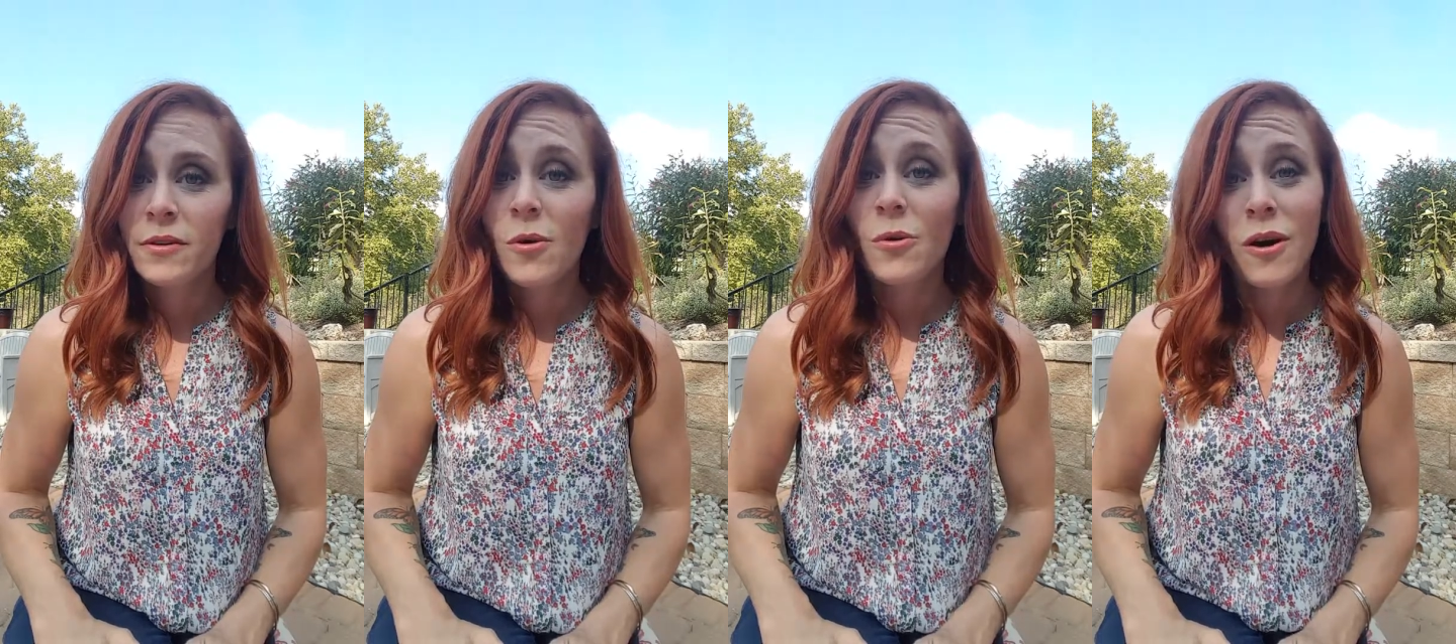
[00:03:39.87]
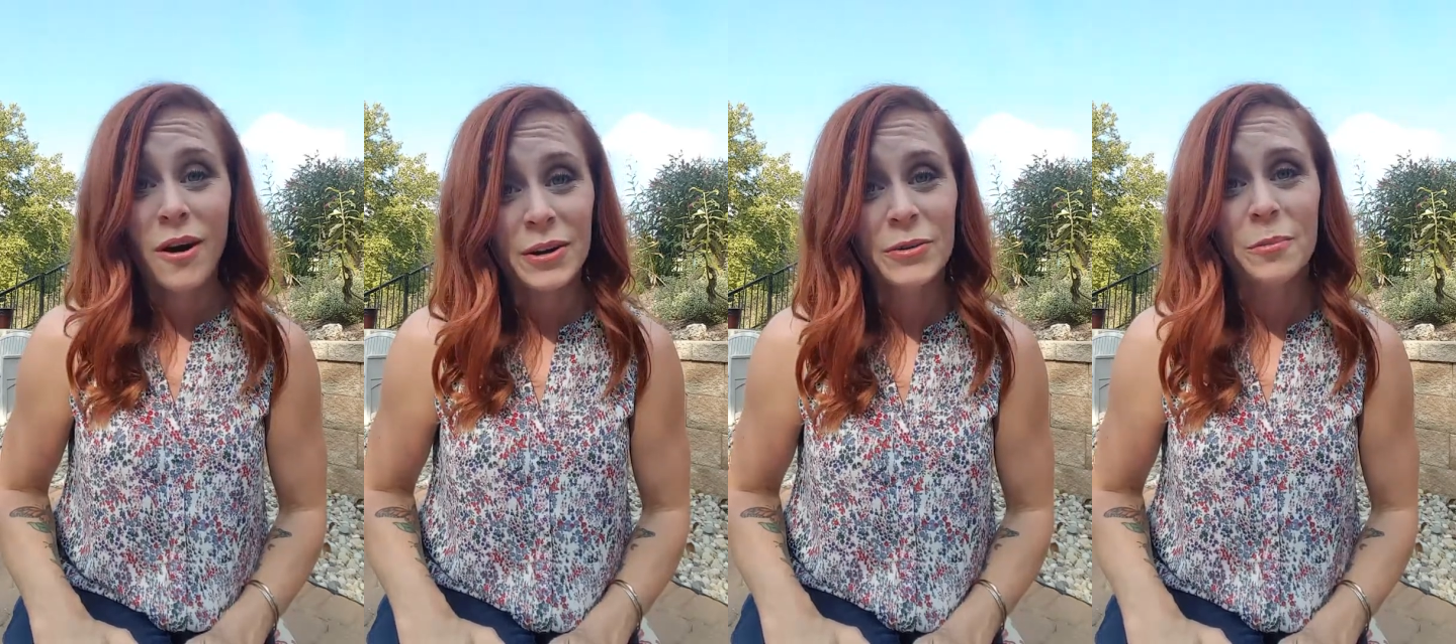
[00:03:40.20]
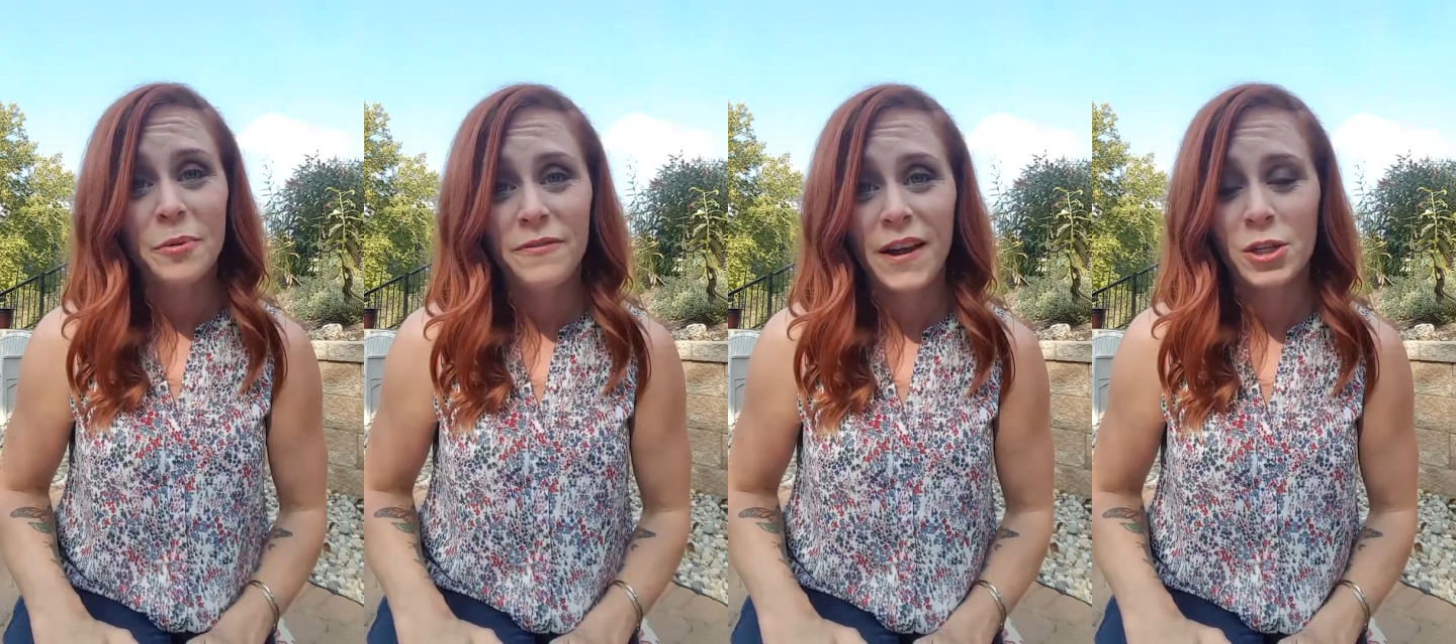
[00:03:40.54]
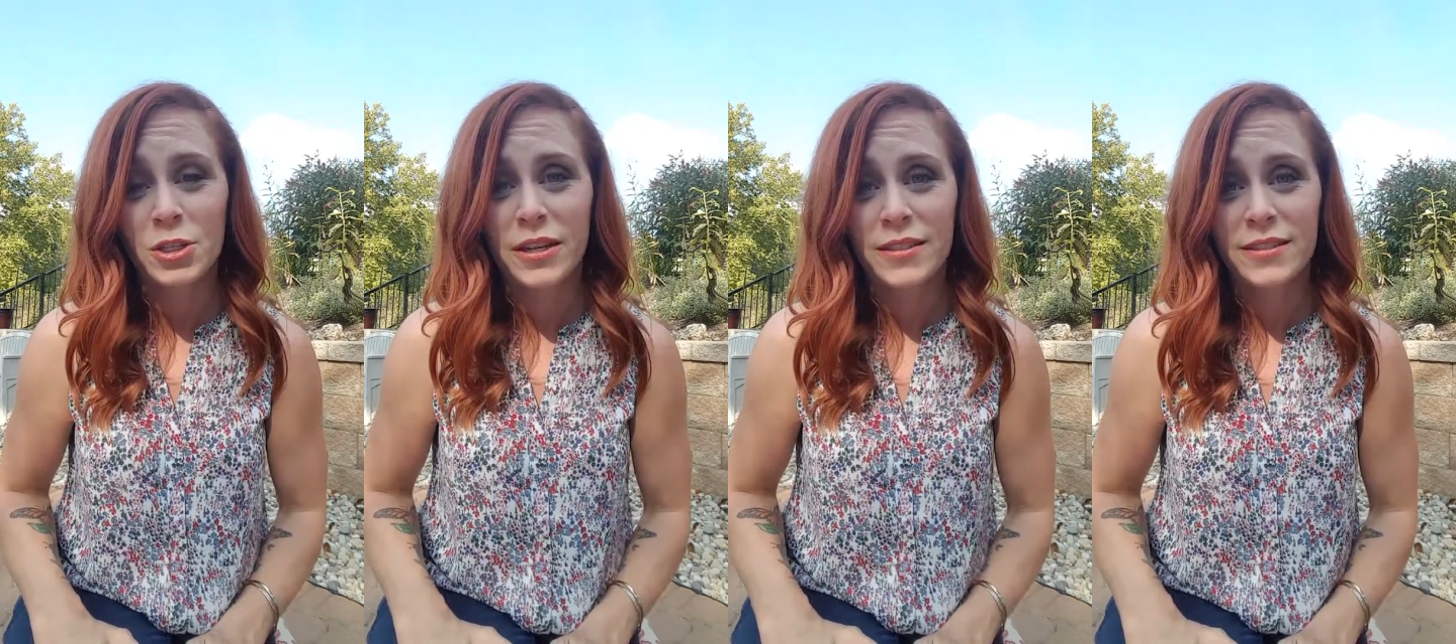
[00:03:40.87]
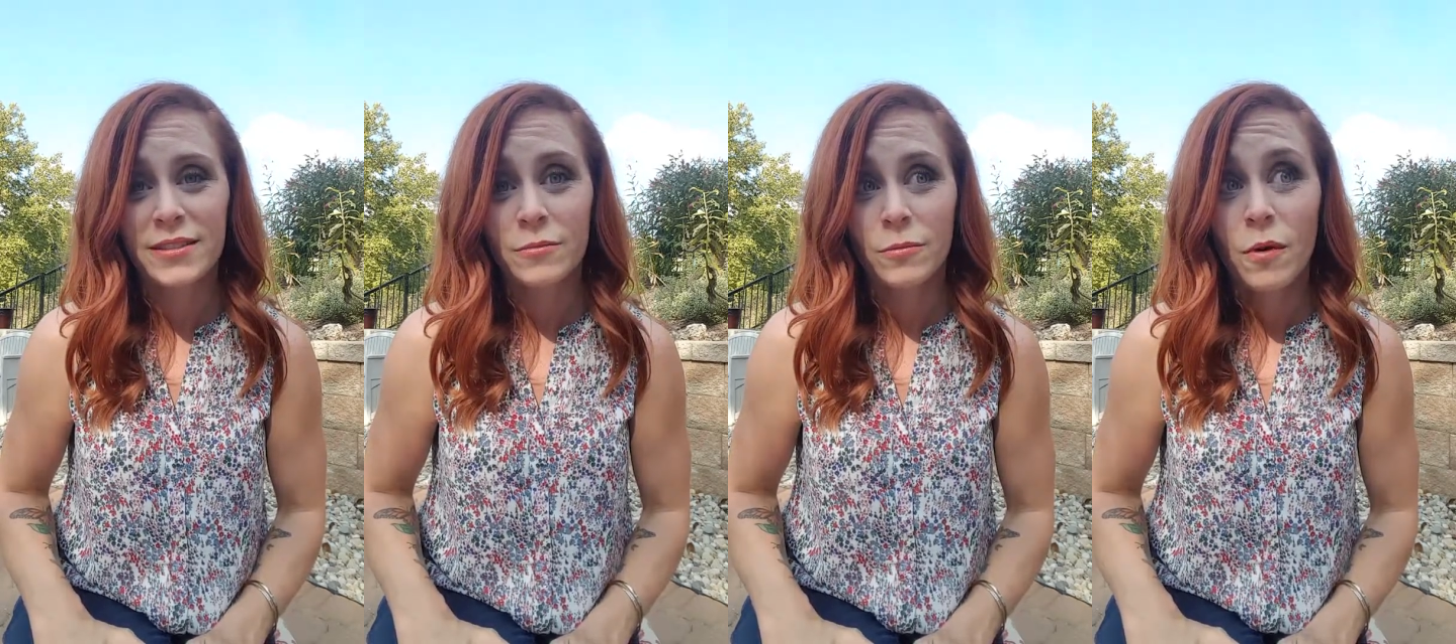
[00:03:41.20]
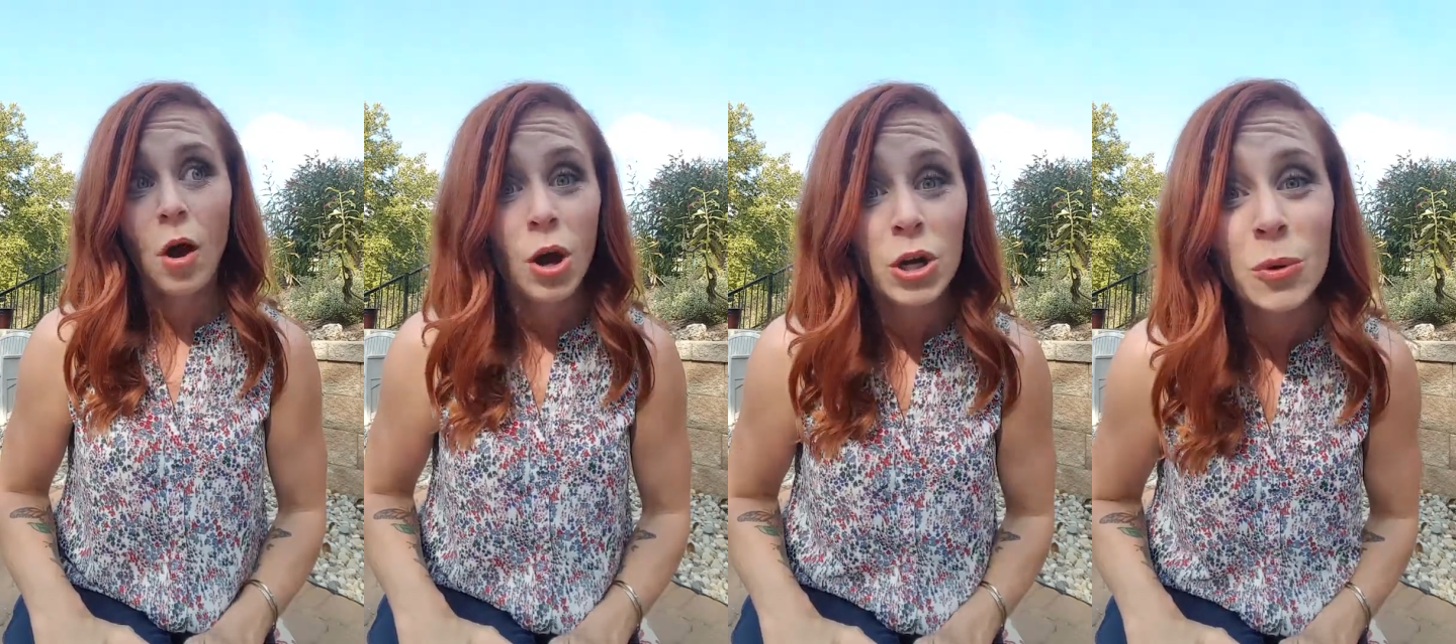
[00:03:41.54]
or are you a perfectionist?
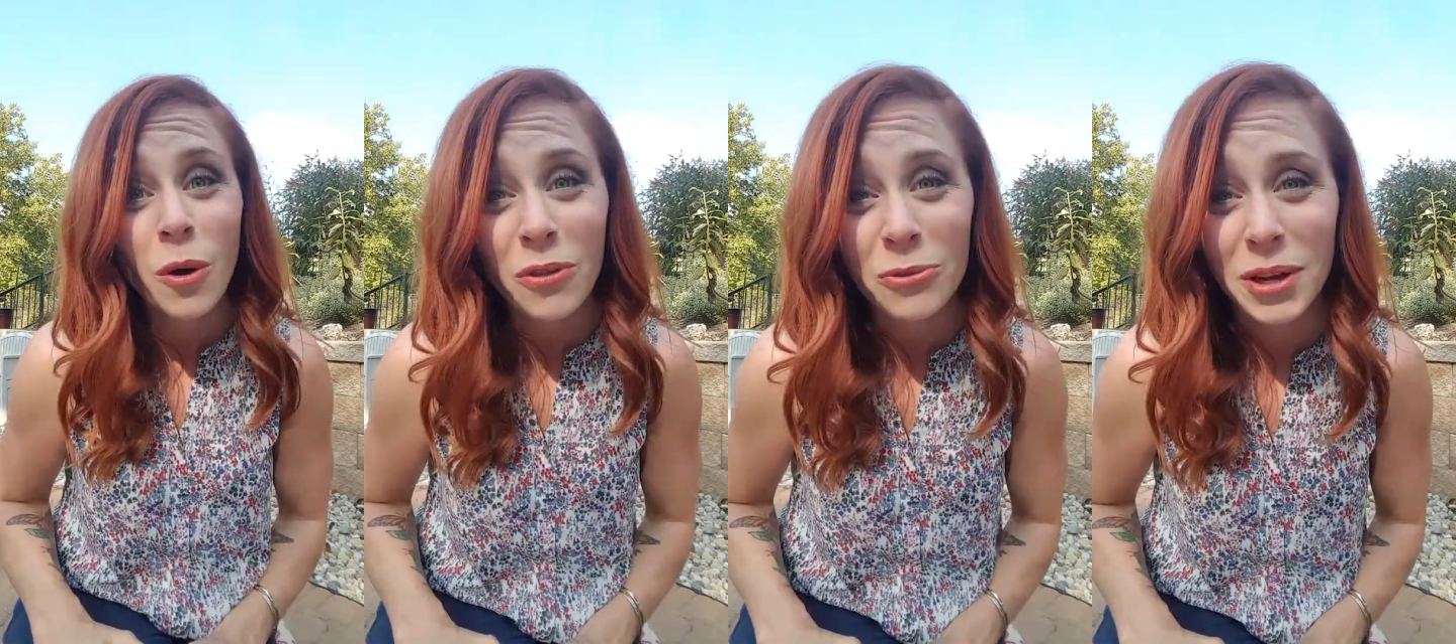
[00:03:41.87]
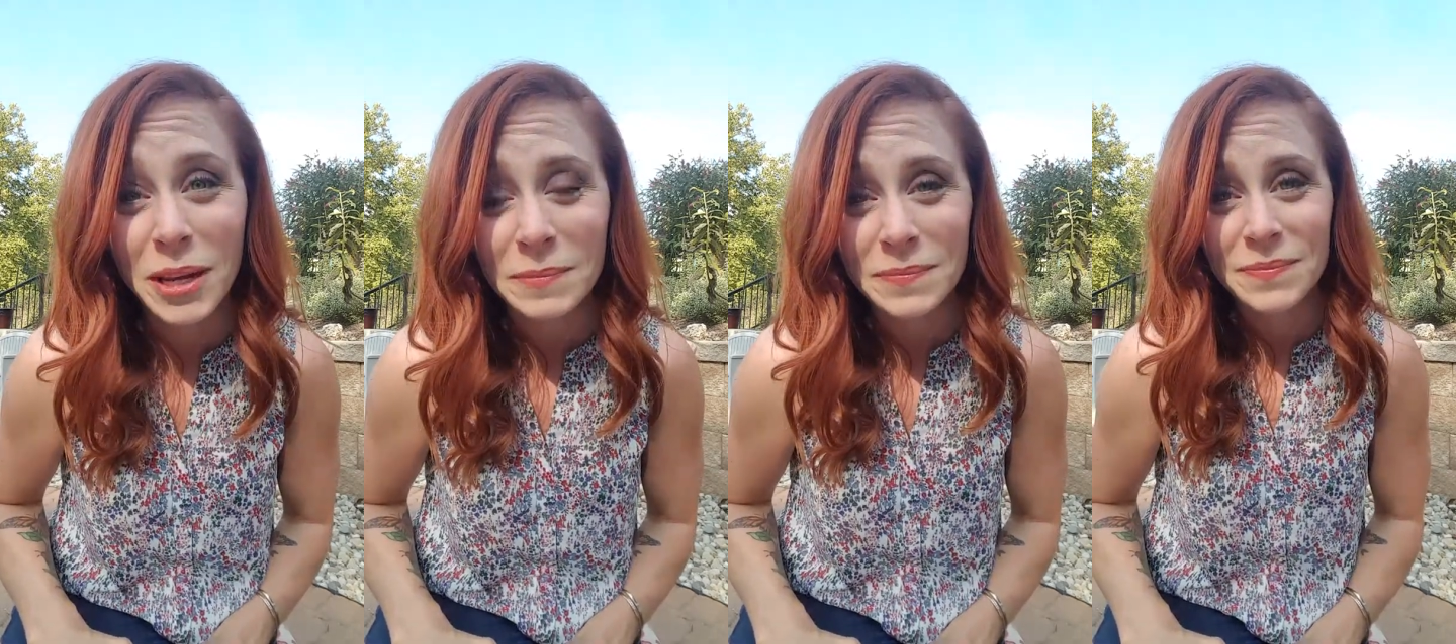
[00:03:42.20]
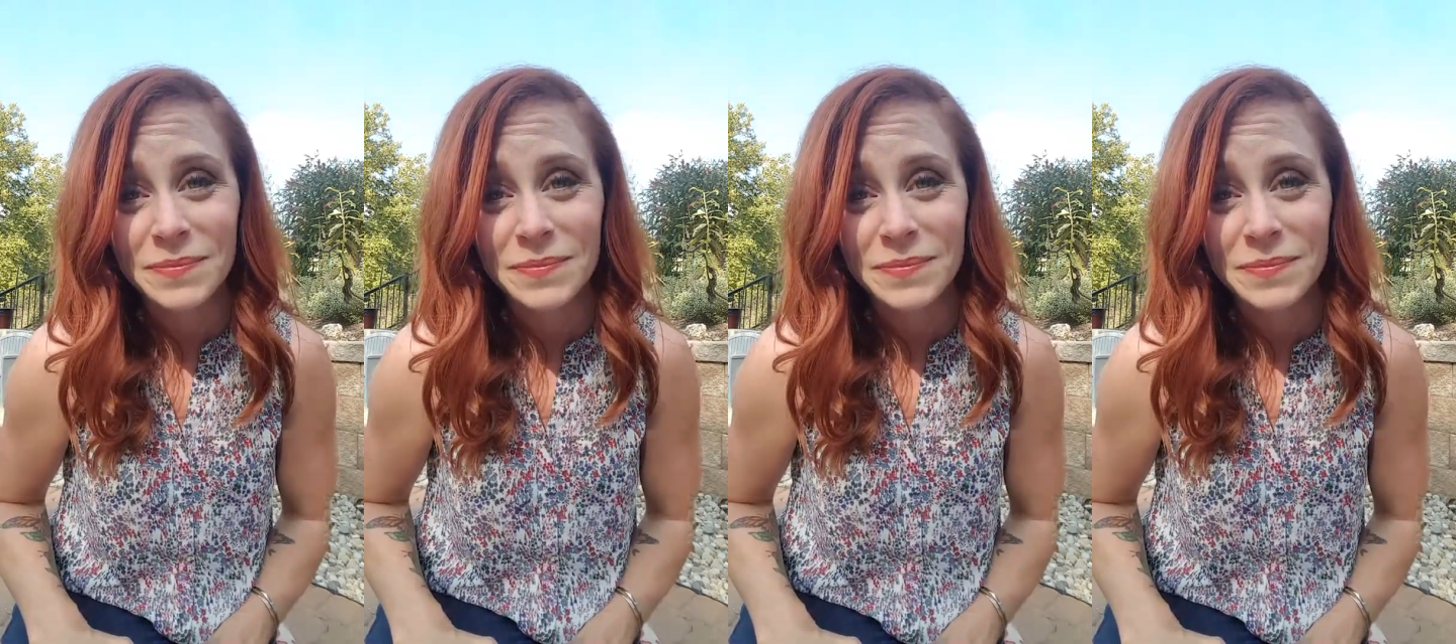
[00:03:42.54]
Are you all three?